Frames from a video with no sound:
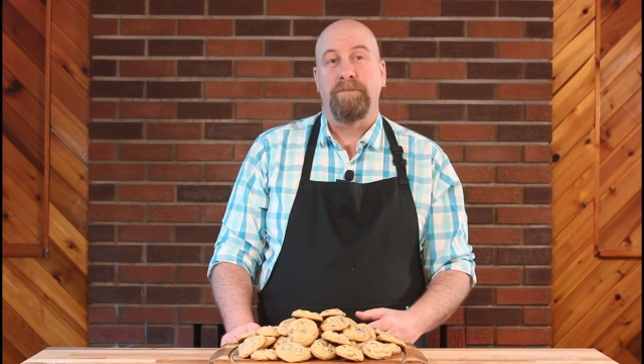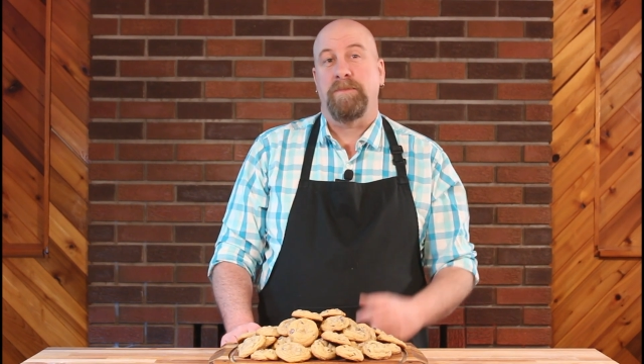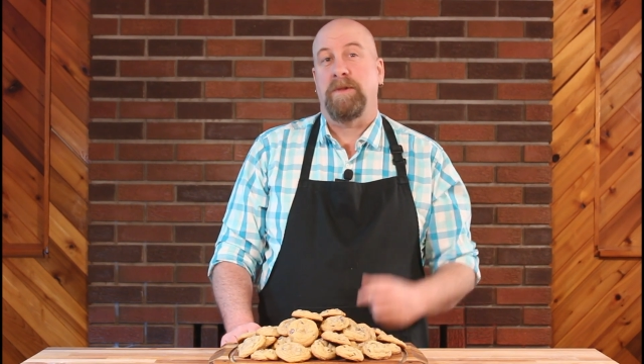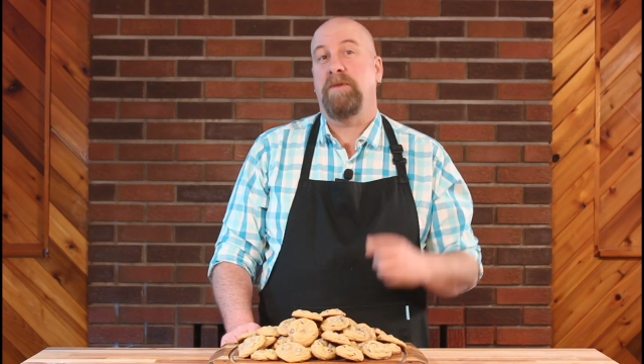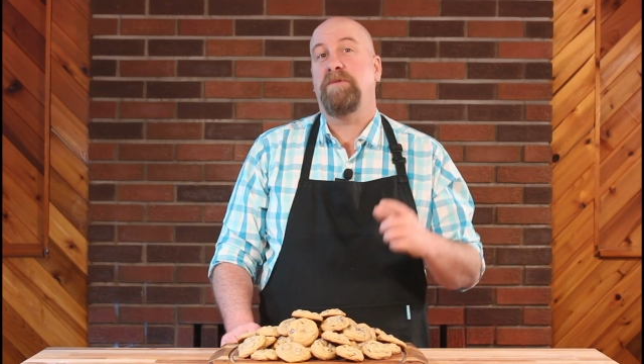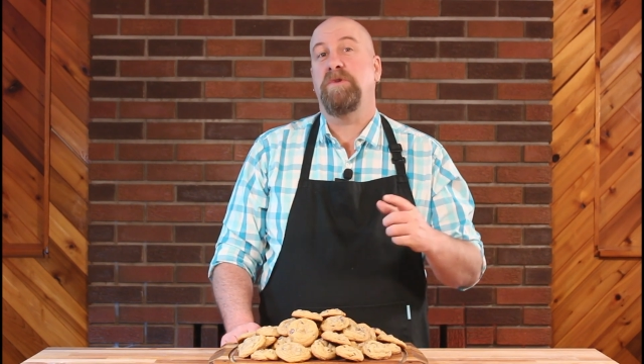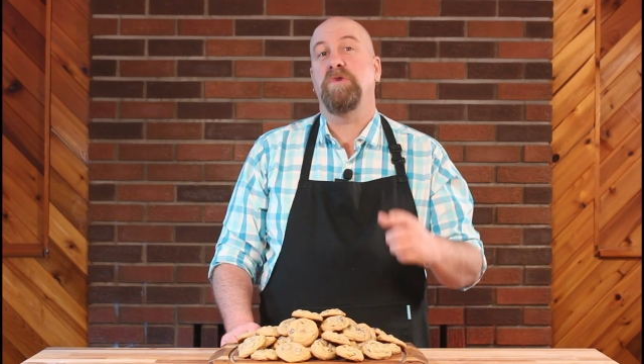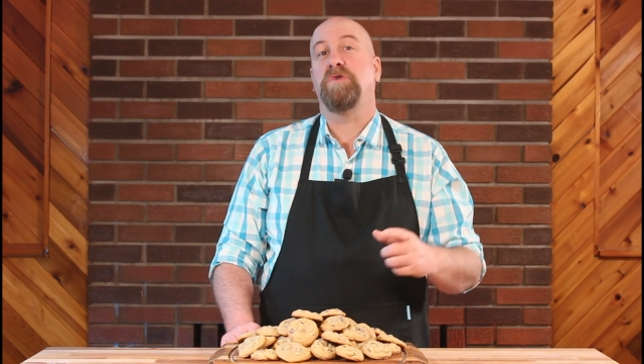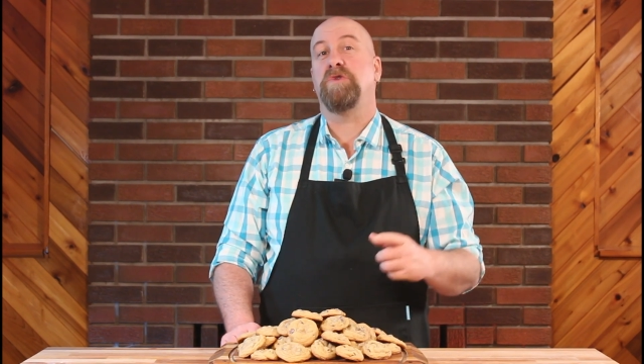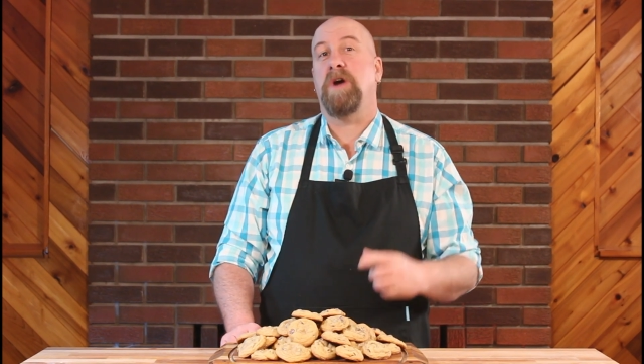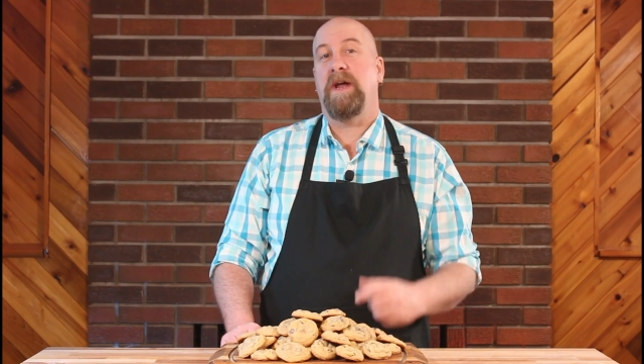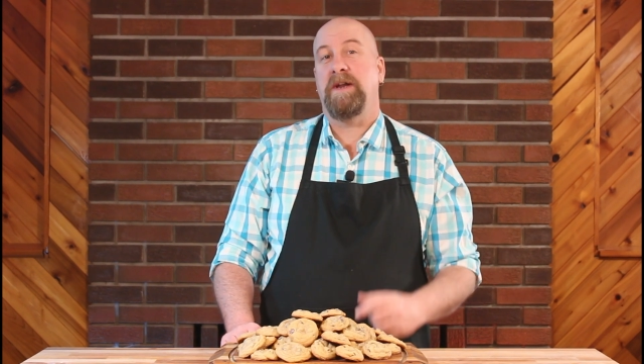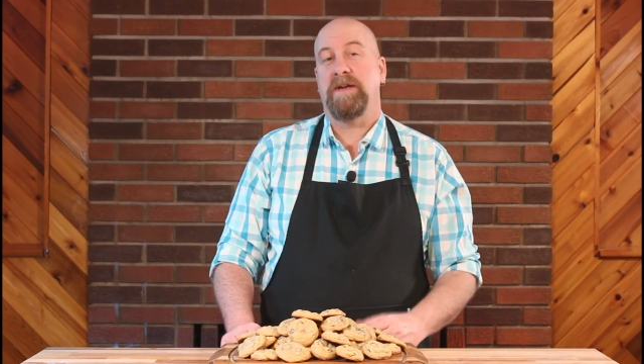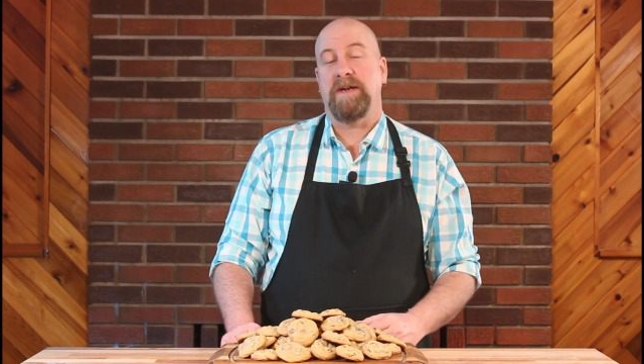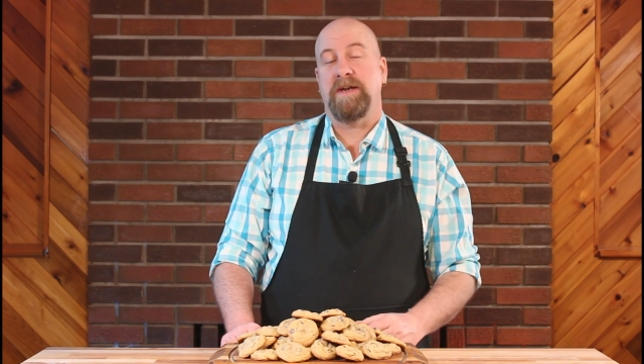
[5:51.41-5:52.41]
and if you
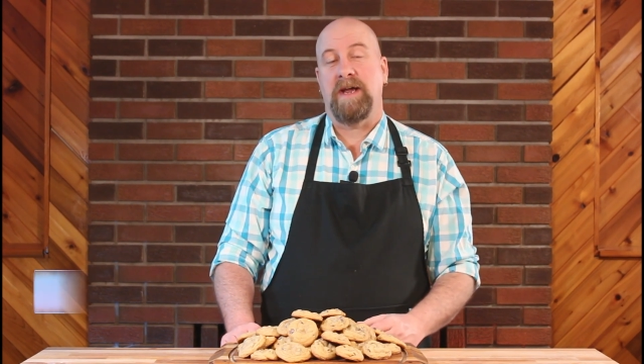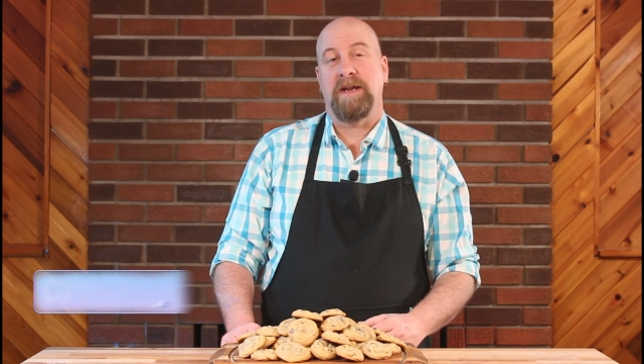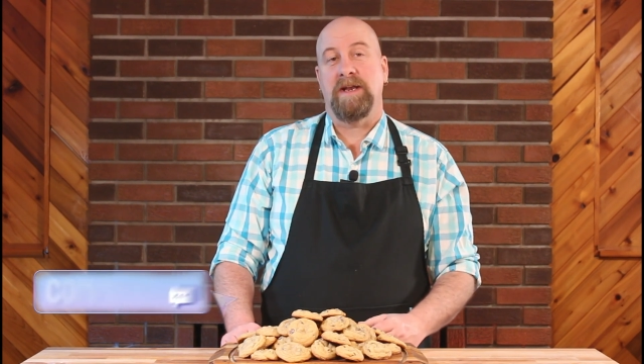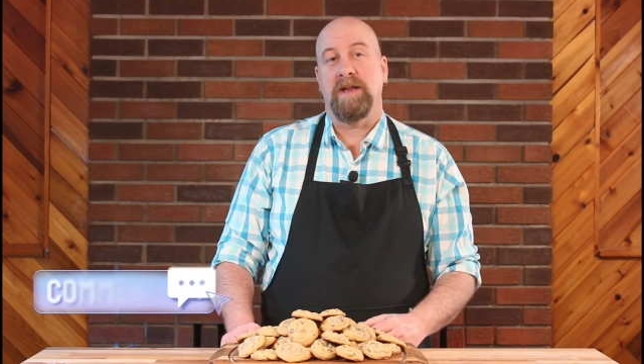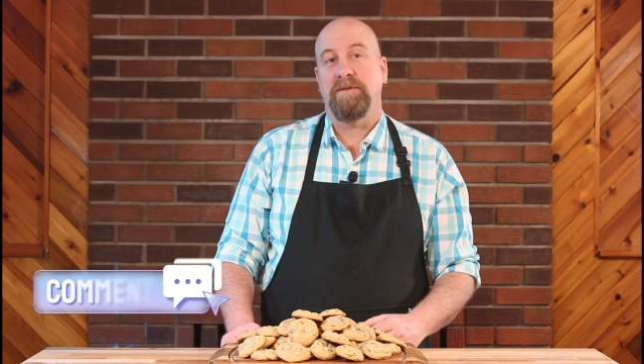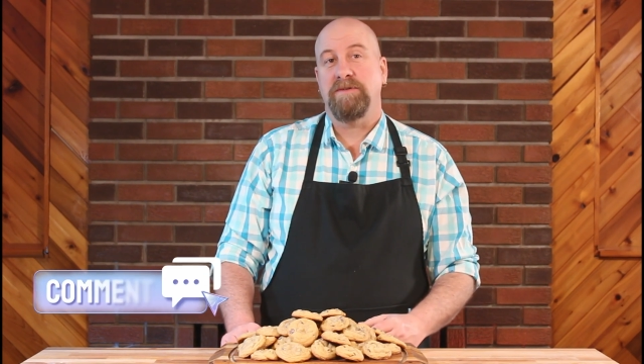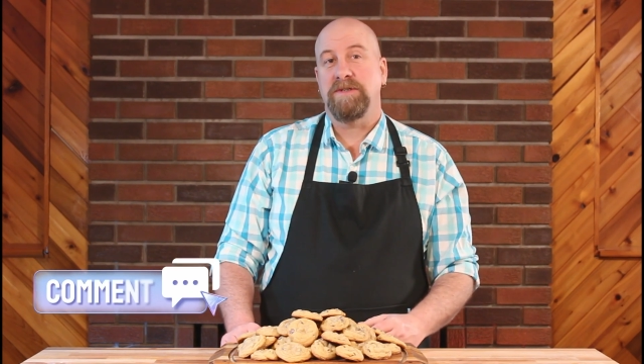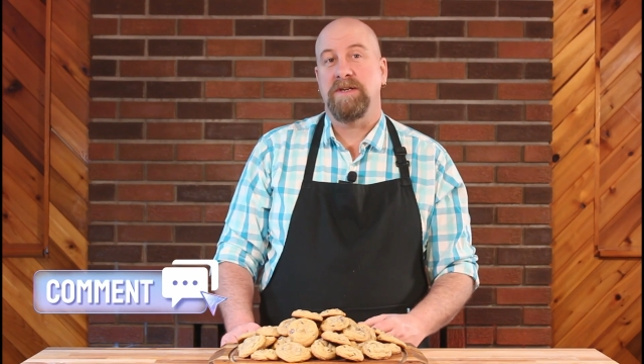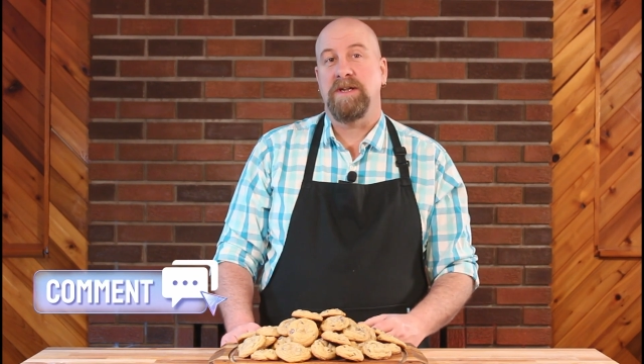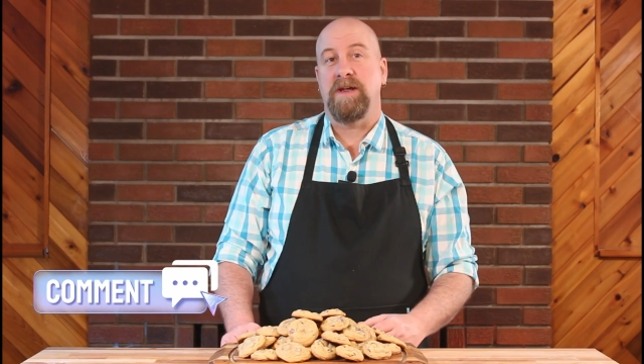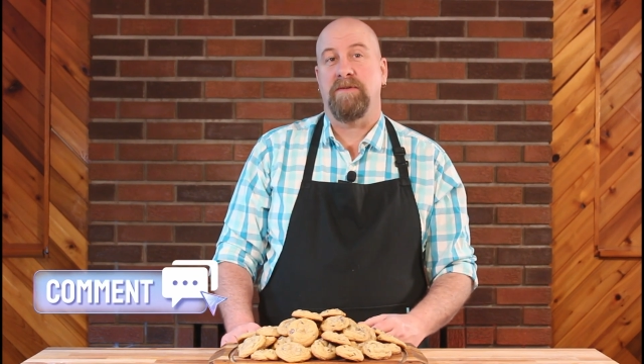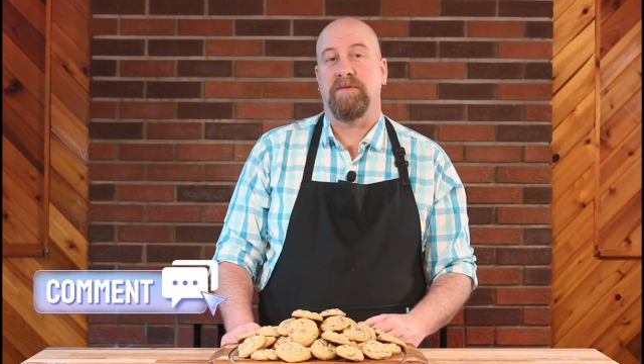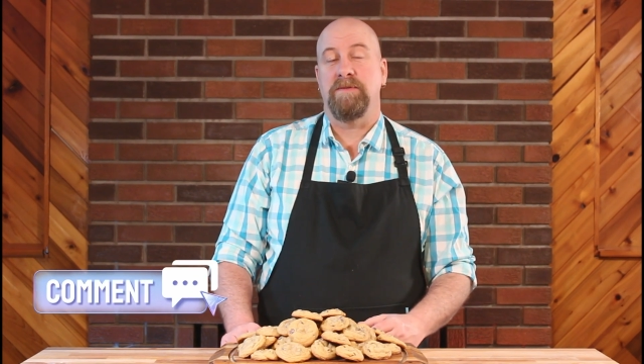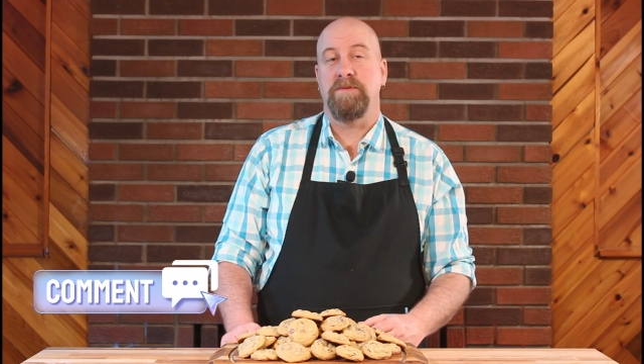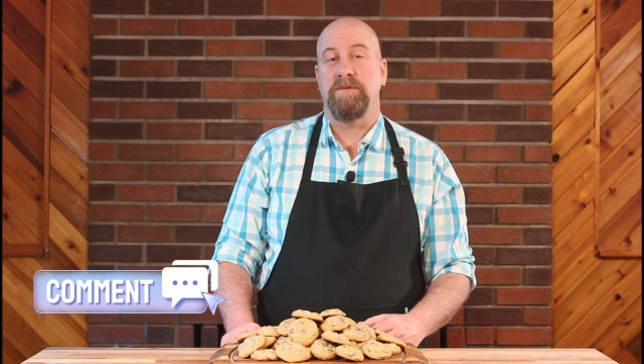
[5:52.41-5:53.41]
tried it, I'd love to
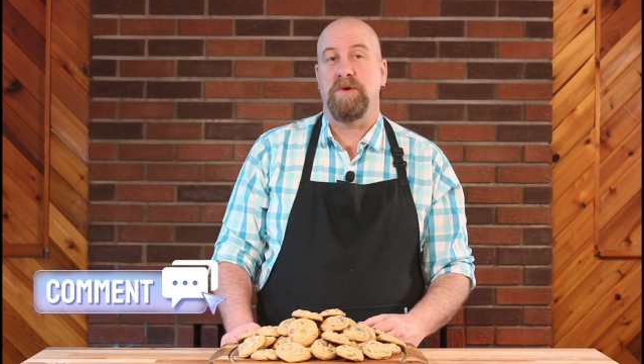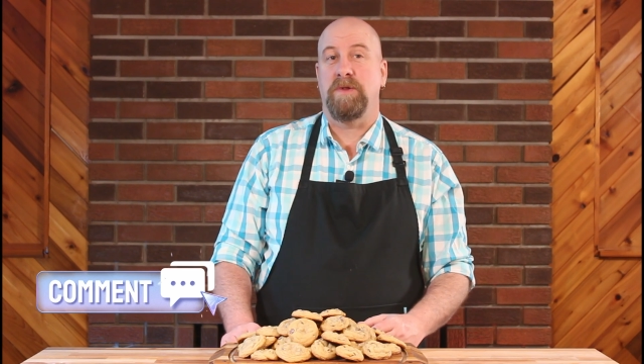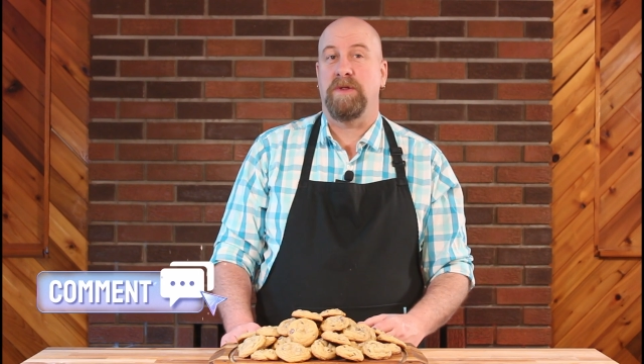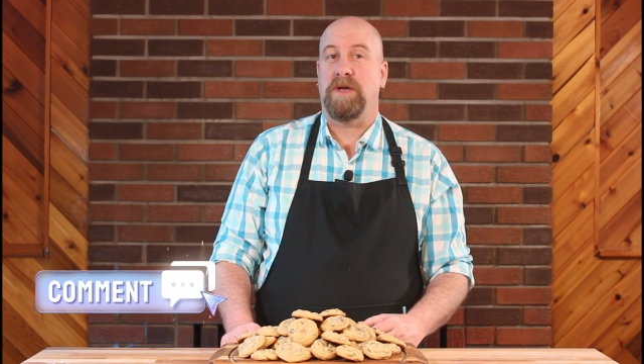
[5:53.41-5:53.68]
hear from you in